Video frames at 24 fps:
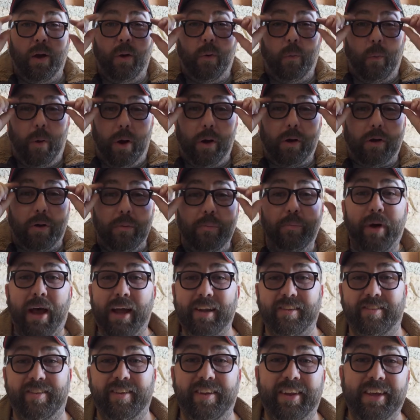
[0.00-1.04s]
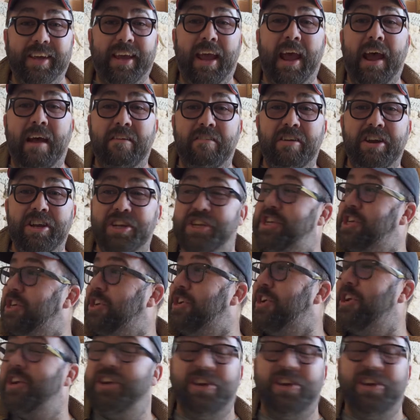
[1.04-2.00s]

Welcome back to the garage.